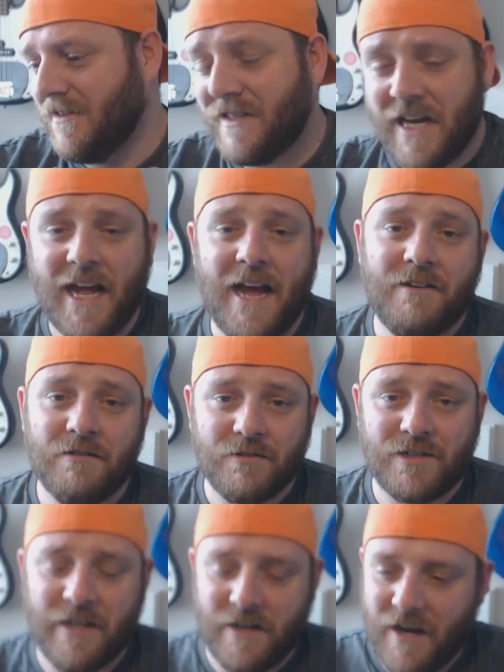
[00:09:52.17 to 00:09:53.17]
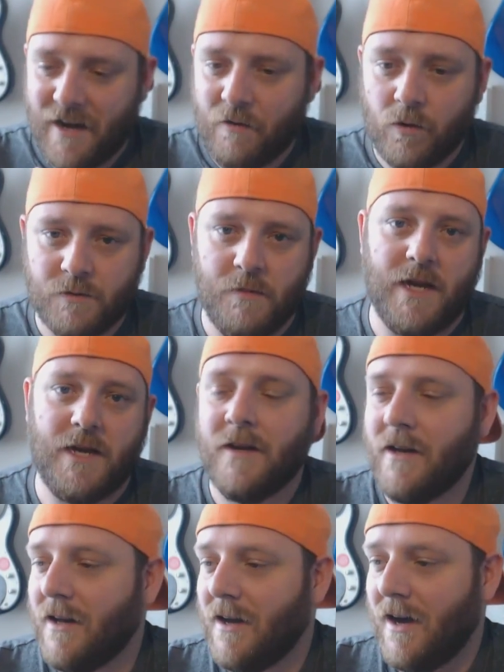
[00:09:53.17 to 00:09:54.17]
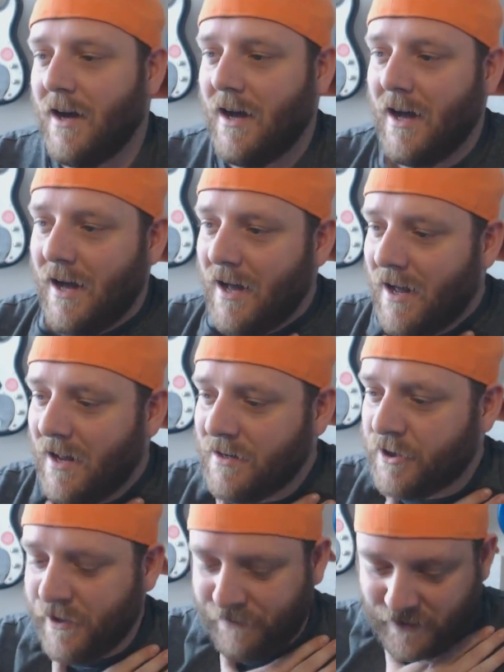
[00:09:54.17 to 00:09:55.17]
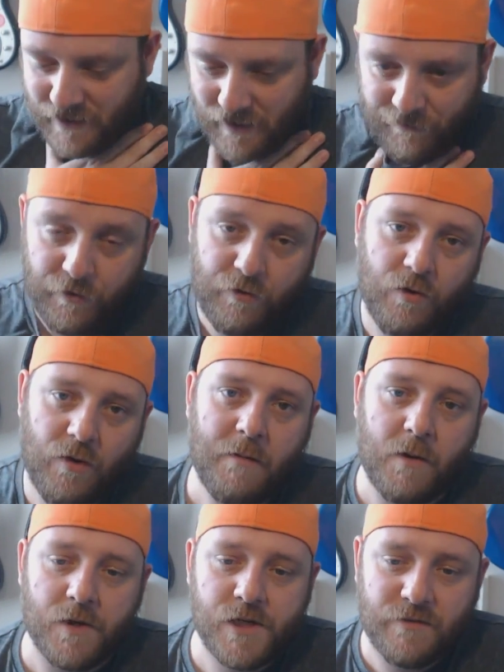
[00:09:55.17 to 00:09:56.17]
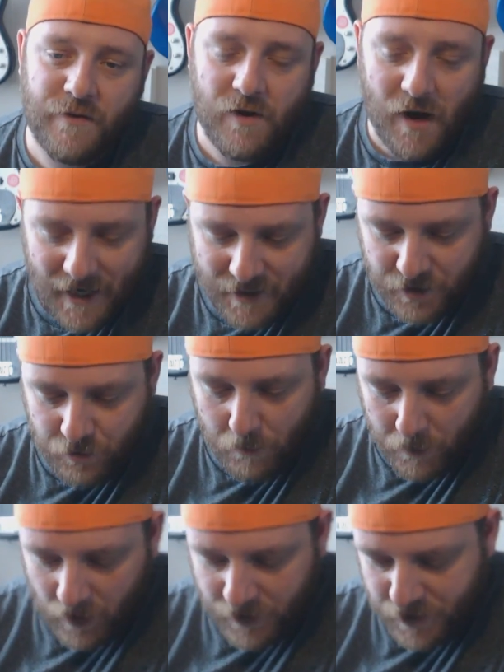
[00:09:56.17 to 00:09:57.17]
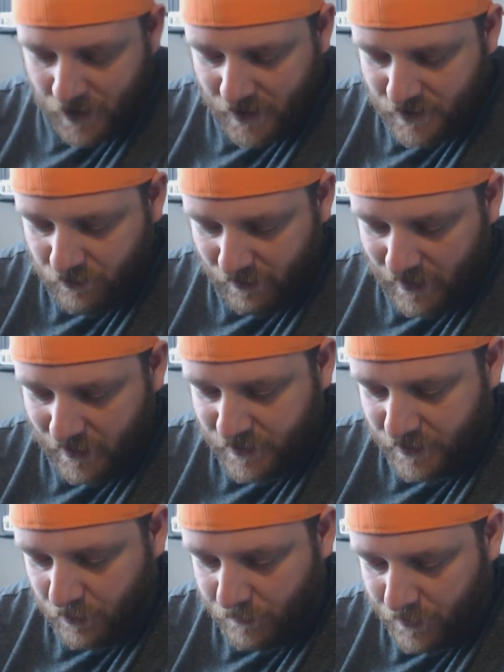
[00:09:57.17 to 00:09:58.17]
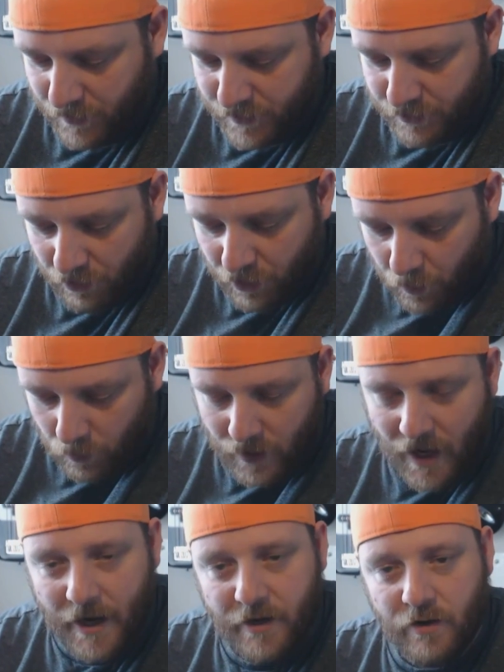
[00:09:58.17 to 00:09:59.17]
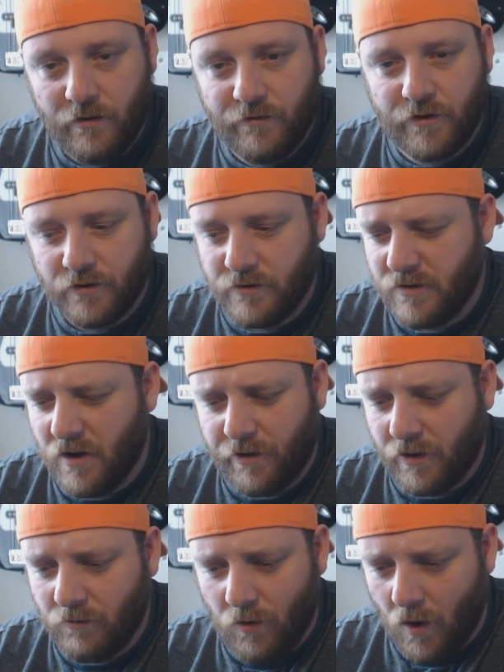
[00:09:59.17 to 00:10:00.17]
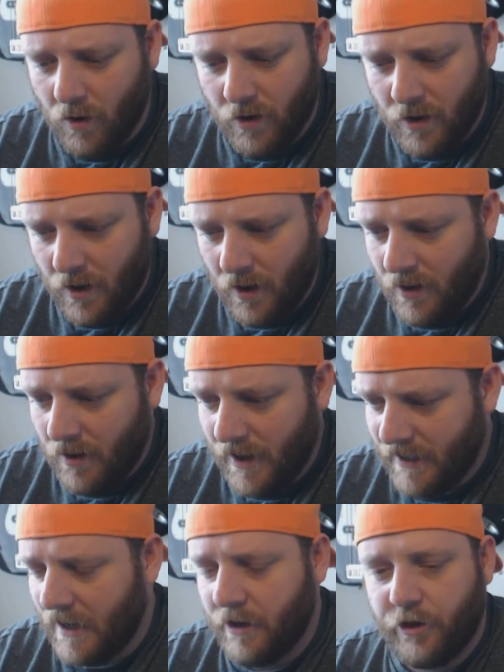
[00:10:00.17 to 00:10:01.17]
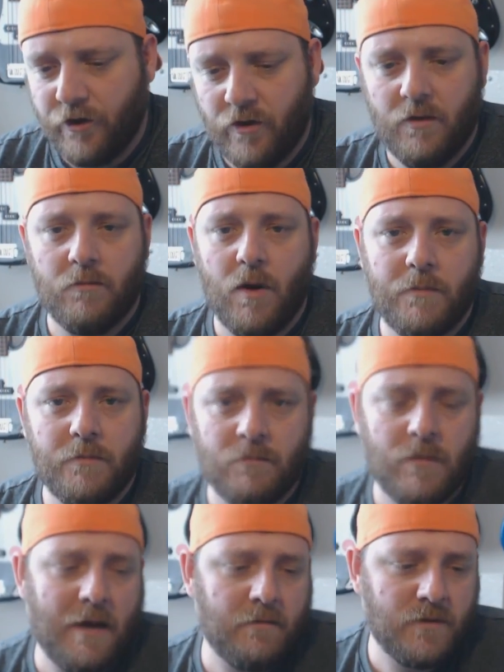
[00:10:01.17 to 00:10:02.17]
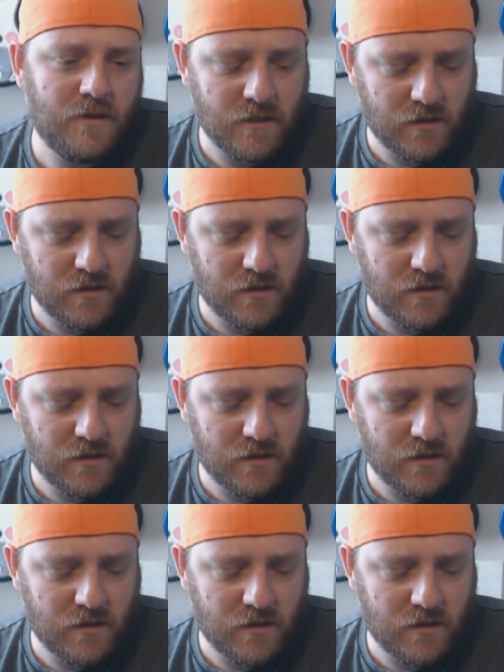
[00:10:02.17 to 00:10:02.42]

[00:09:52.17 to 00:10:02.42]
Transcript: The dickhead sitting here was me. And Shifty, if you do happen to watch this video, I do apologise greatly to you, because you're a cool guy and you've done nothing wrong in anything in the map and